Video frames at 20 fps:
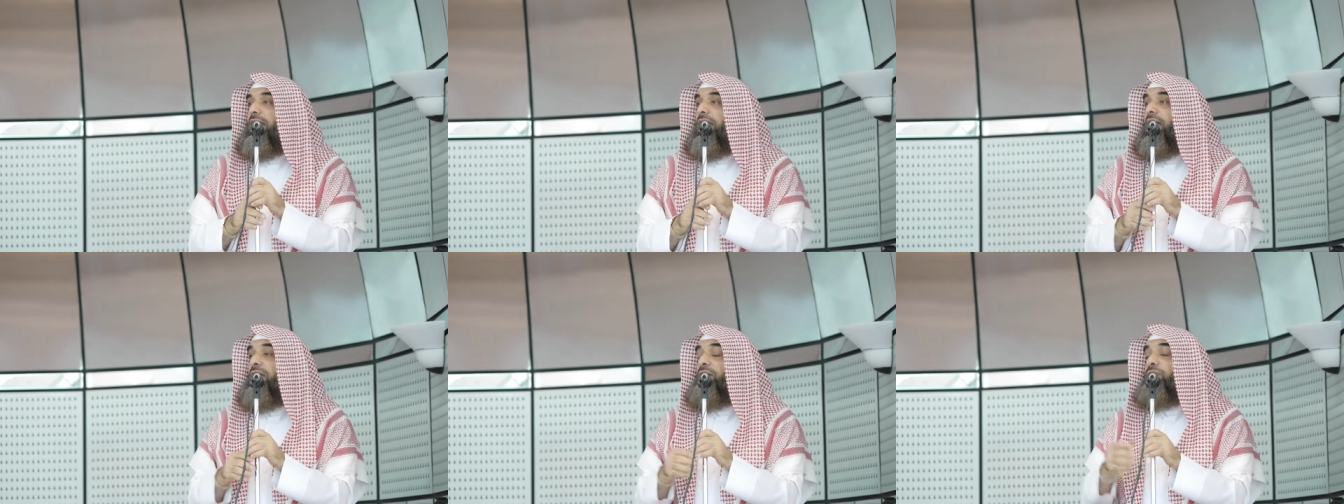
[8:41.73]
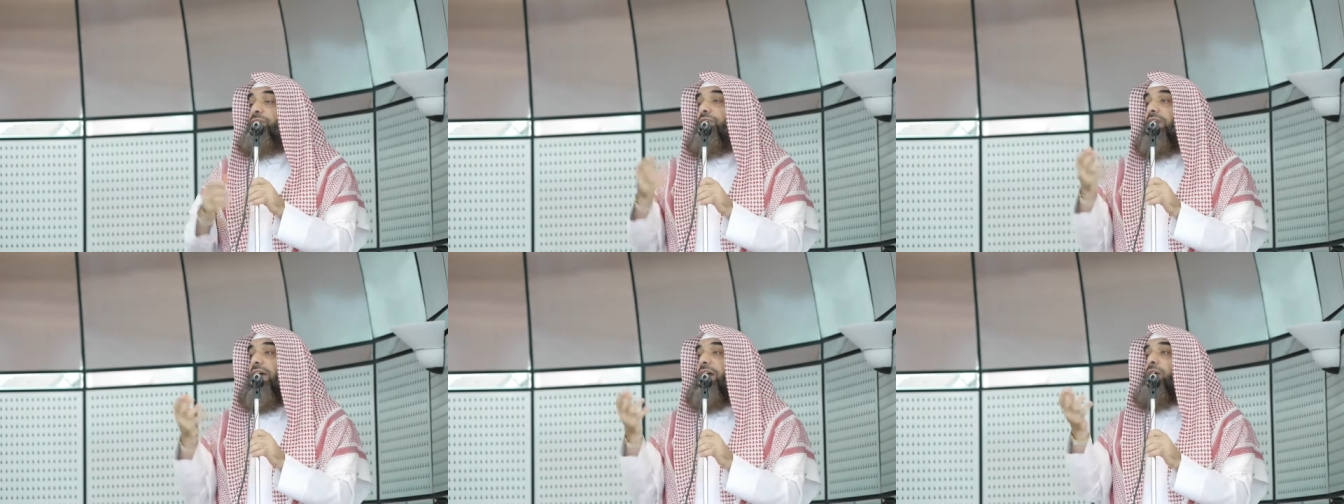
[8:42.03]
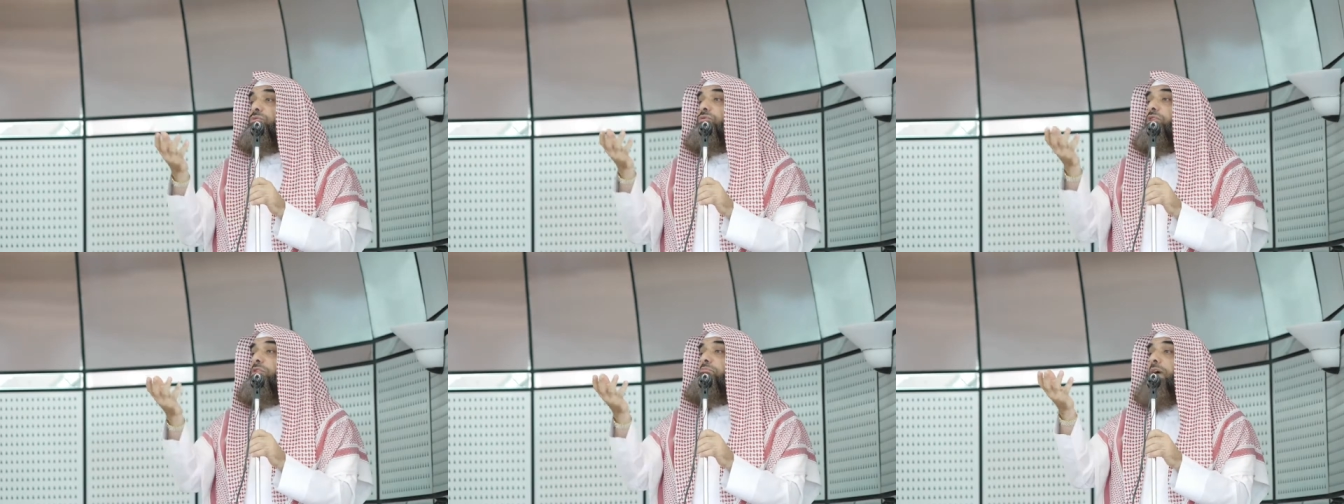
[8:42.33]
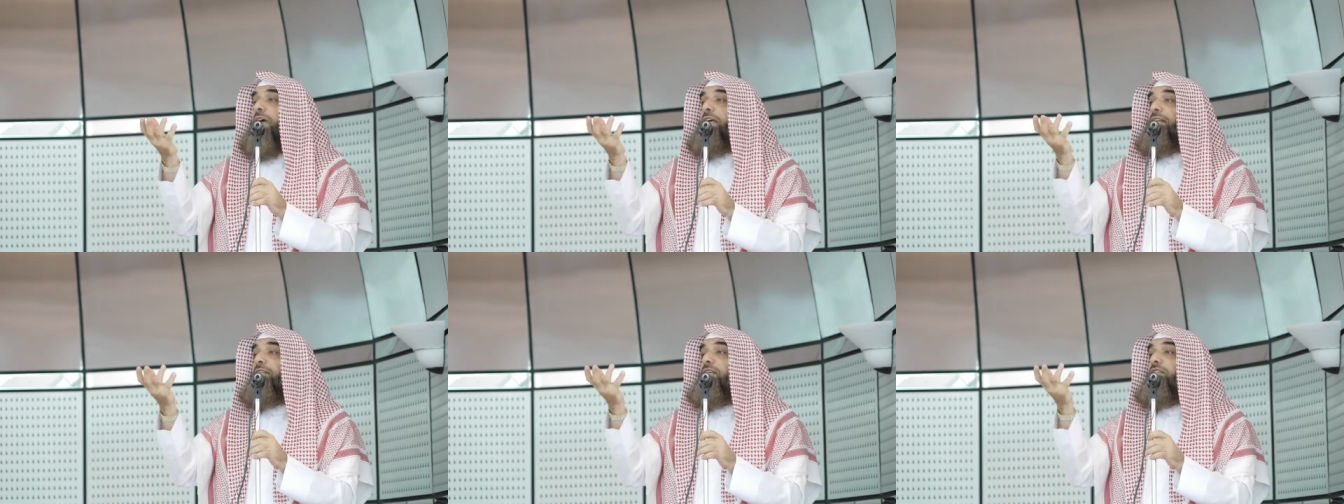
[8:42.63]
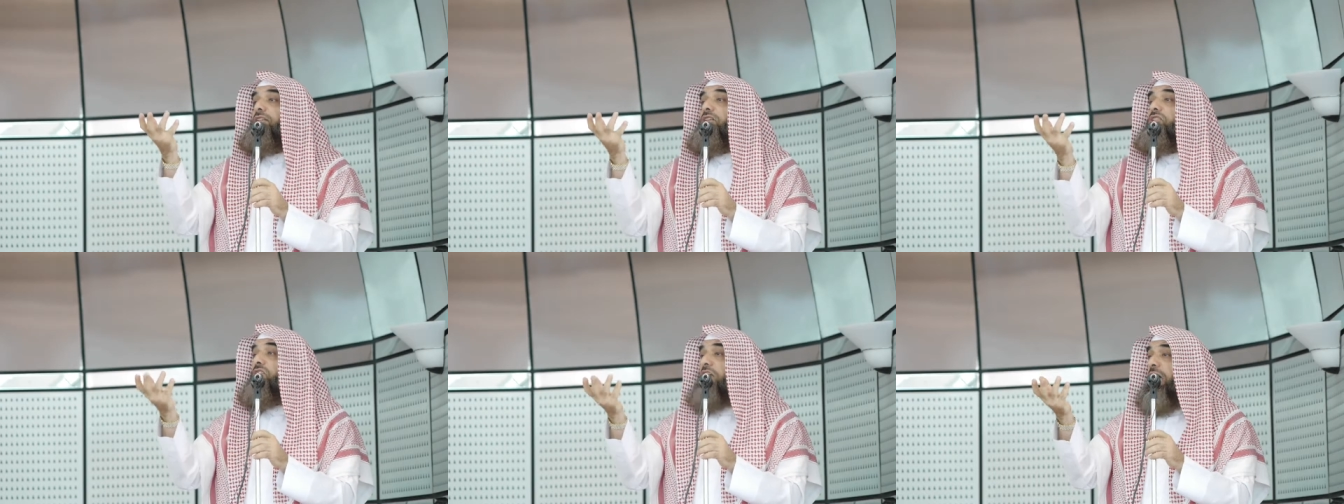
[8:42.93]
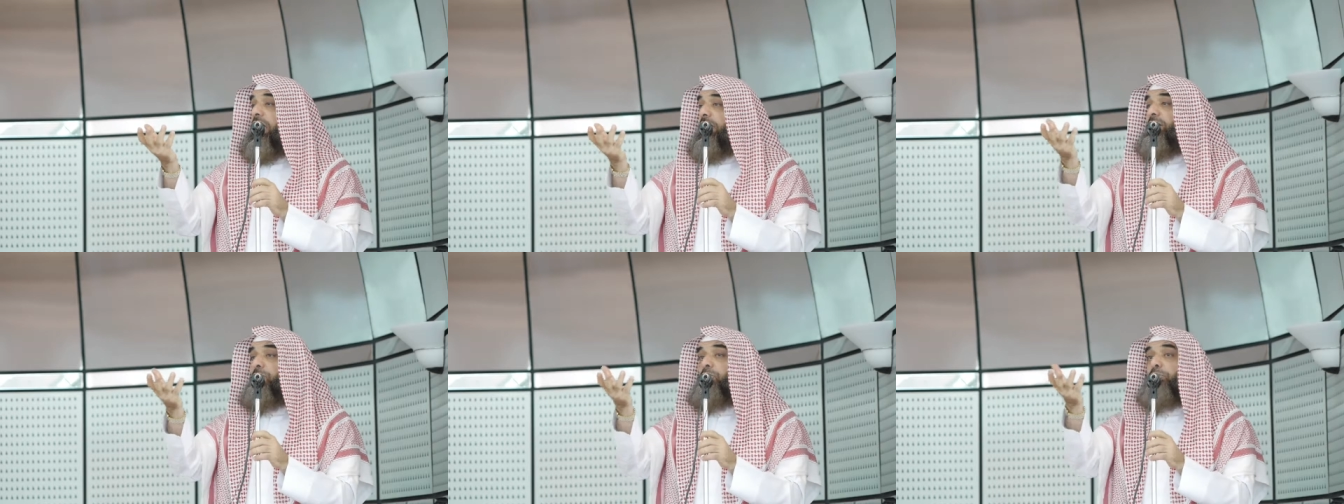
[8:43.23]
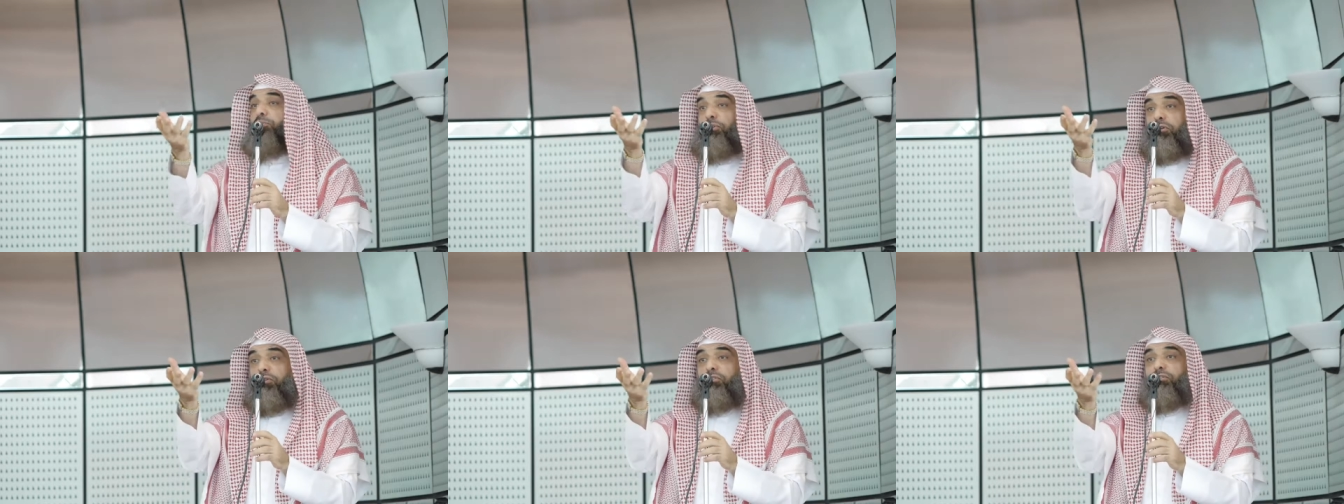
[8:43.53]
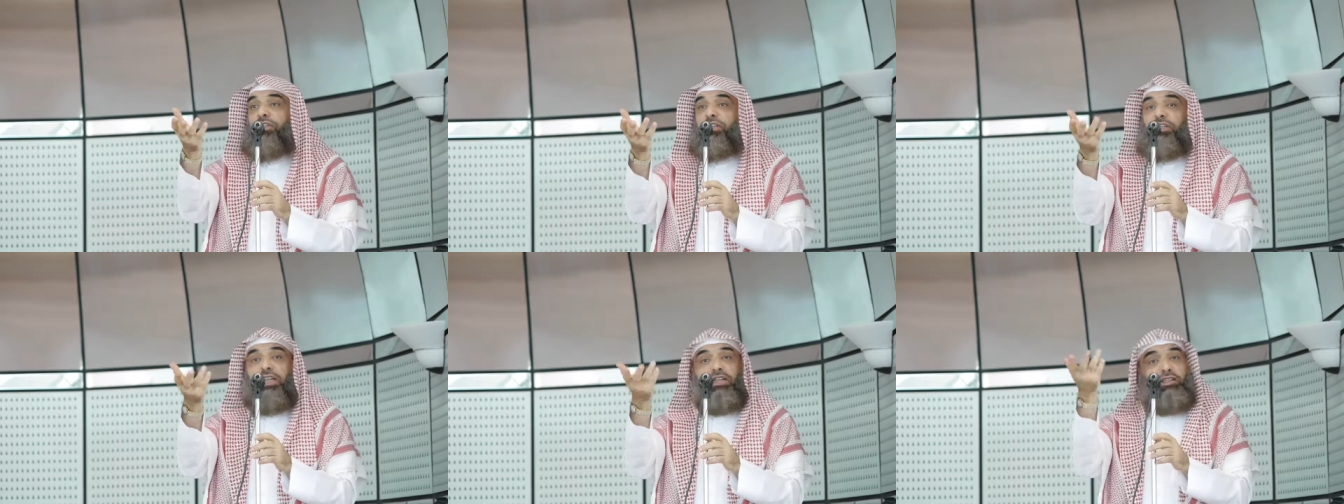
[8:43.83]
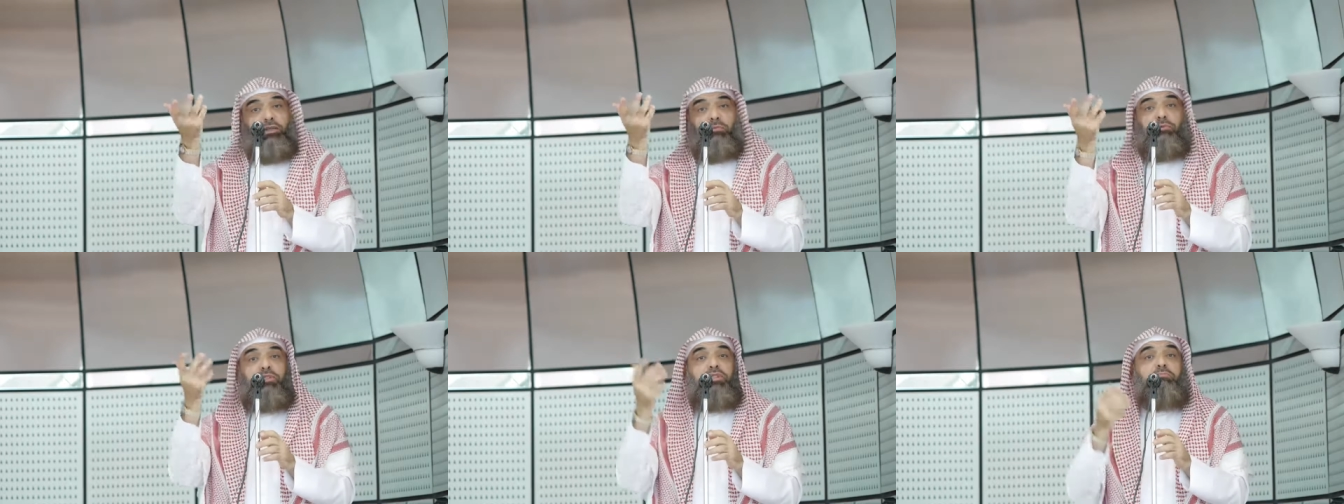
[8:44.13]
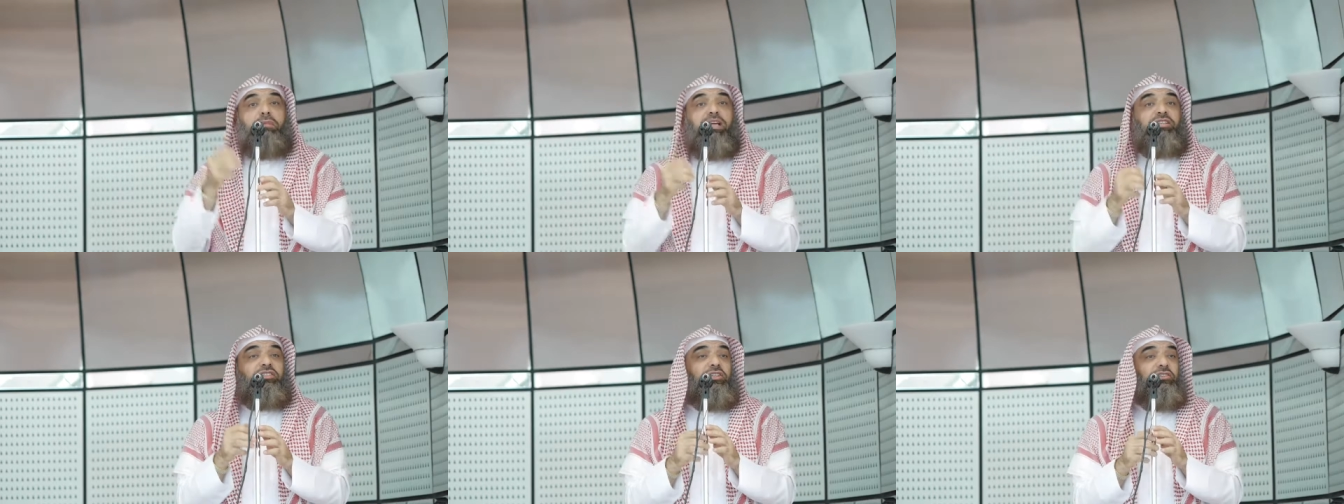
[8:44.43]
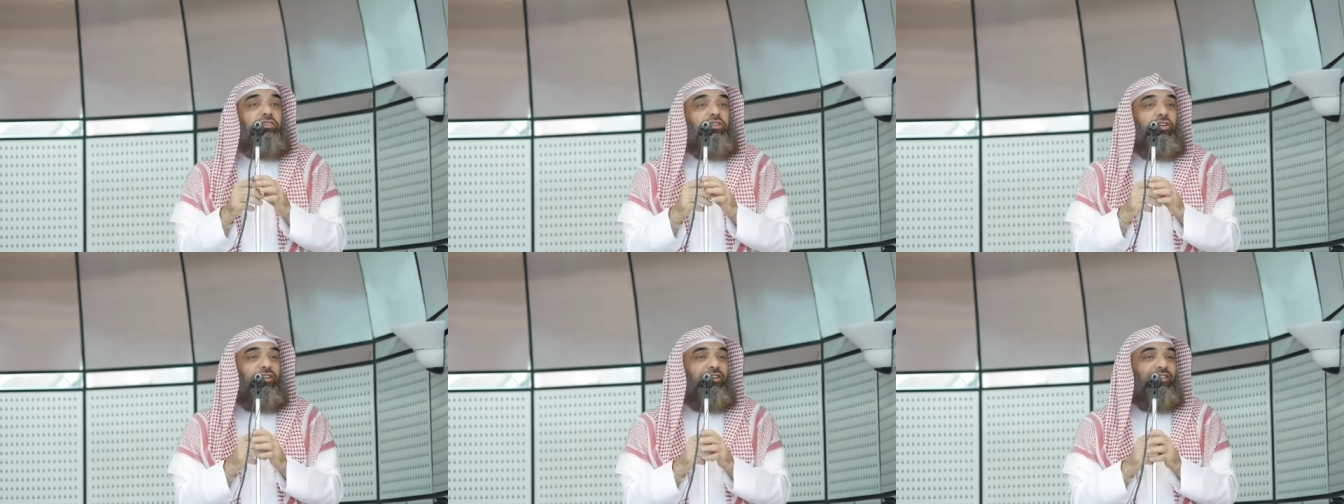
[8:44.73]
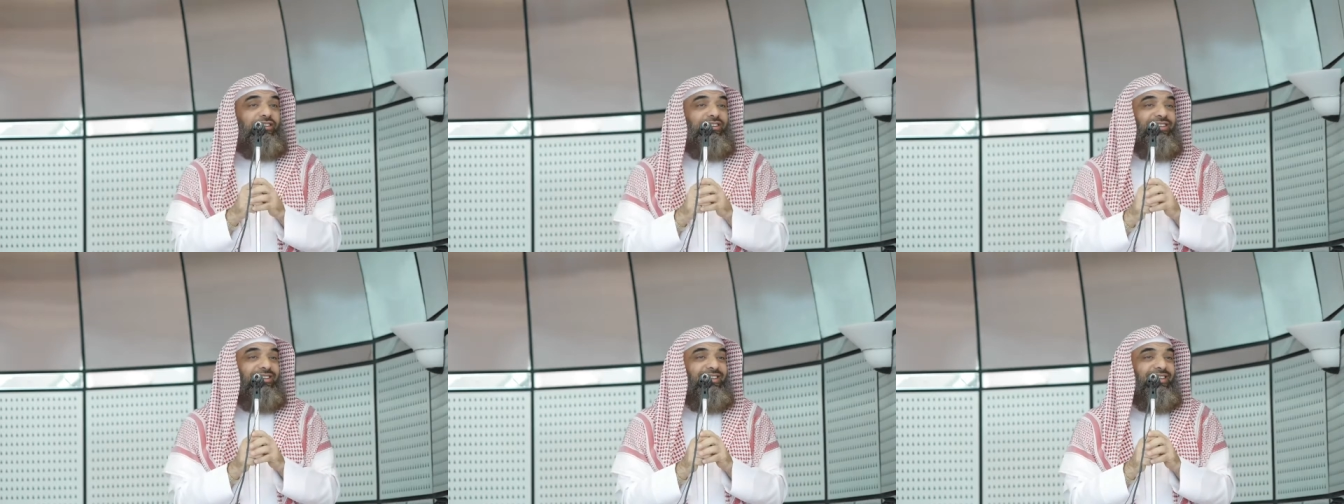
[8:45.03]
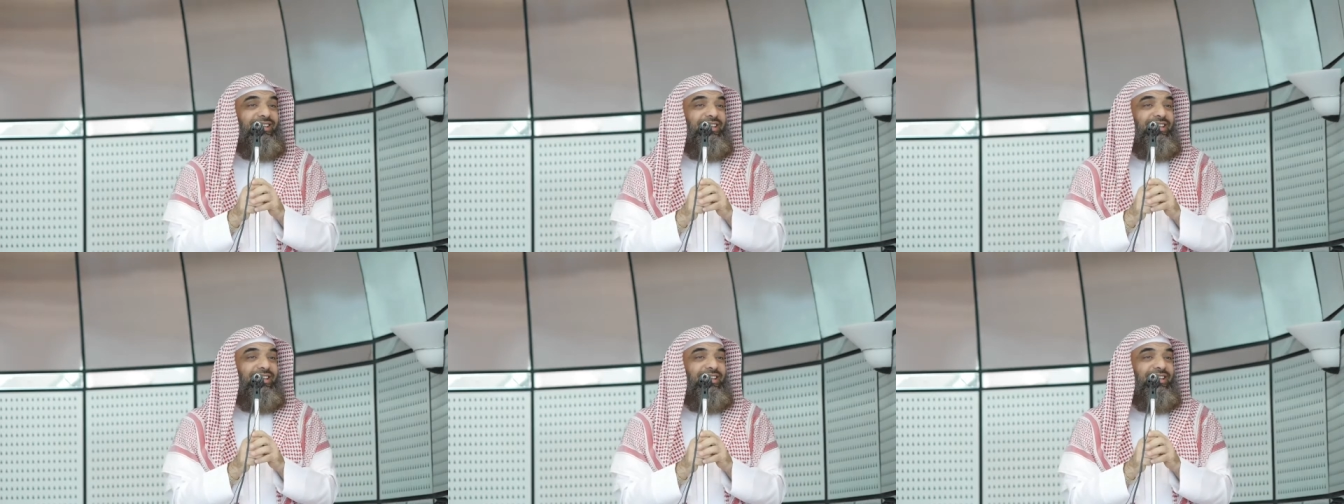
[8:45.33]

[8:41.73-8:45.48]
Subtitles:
And Fir'aun demanded a sign proving that he was a messenger